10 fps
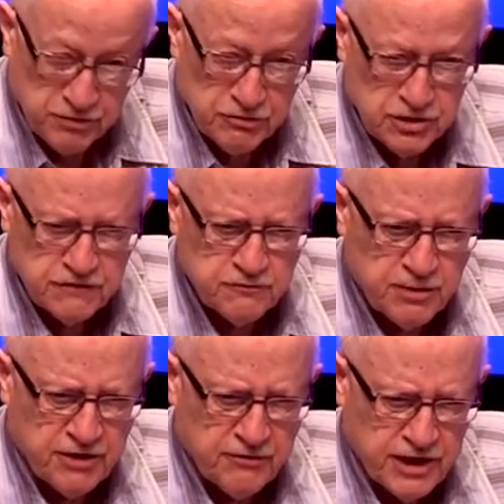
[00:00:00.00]
be relieved
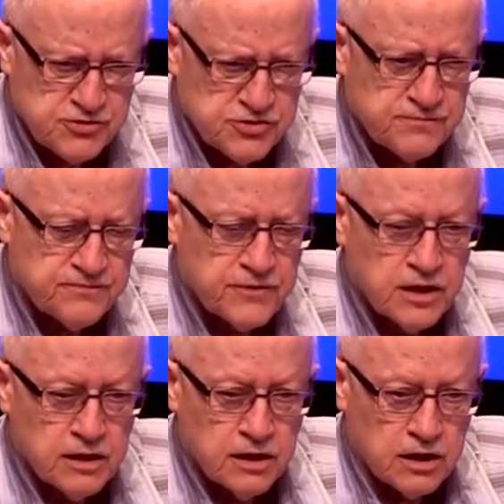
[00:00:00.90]
by rest,
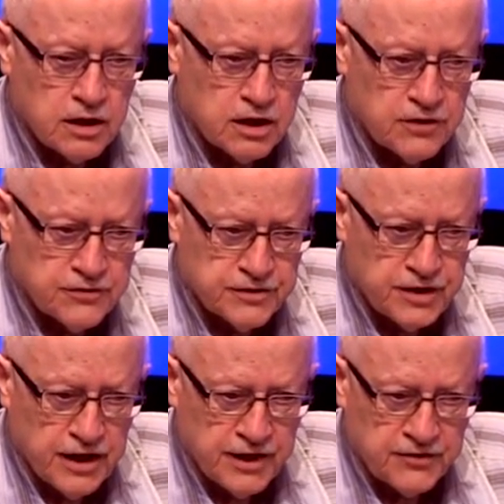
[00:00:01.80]
uh,
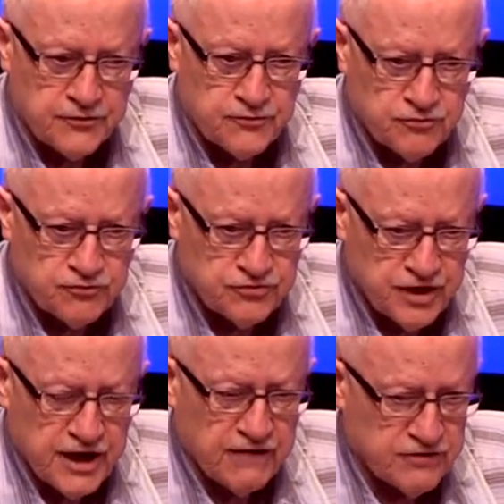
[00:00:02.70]
that
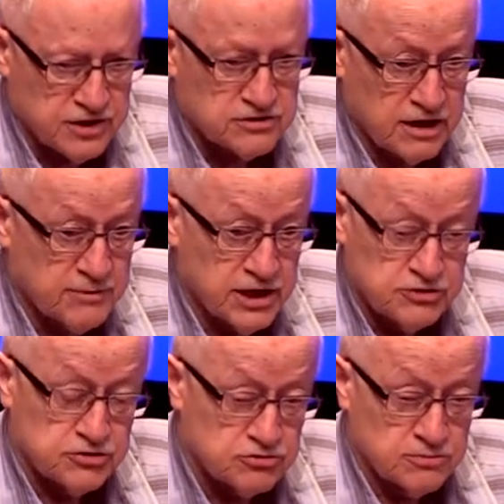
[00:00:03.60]
they have an
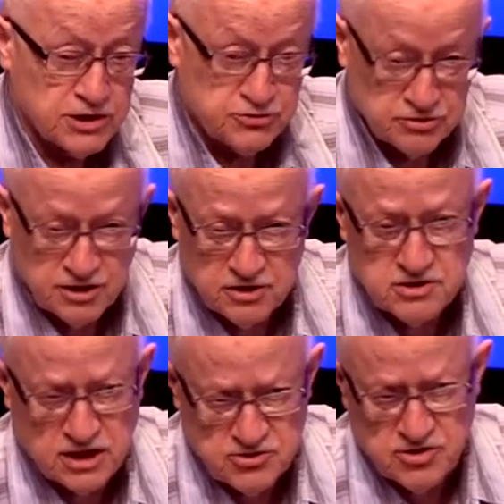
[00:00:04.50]
examination to make sure that
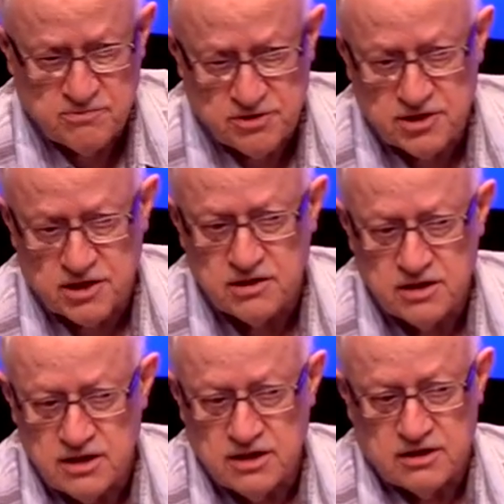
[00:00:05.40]
it's not something
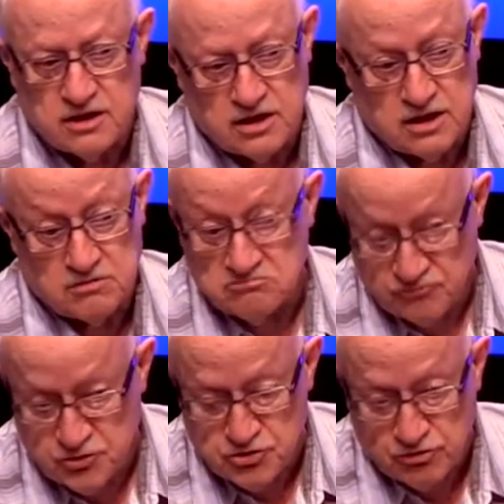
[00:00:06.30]
um,
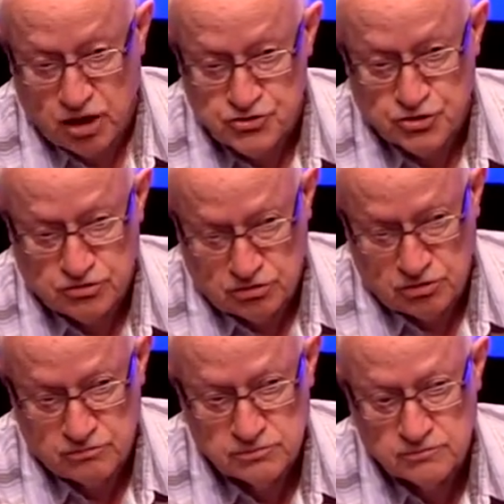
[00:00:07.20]

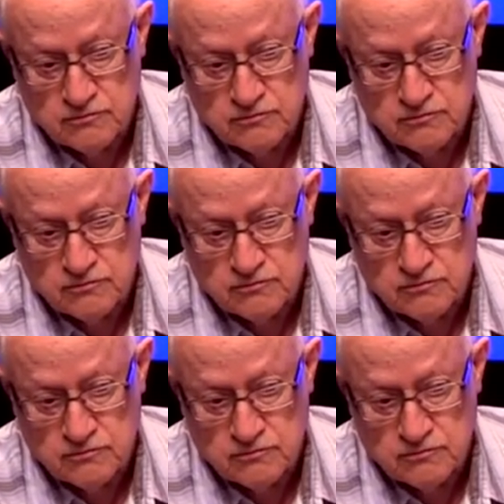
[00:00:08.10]
physiological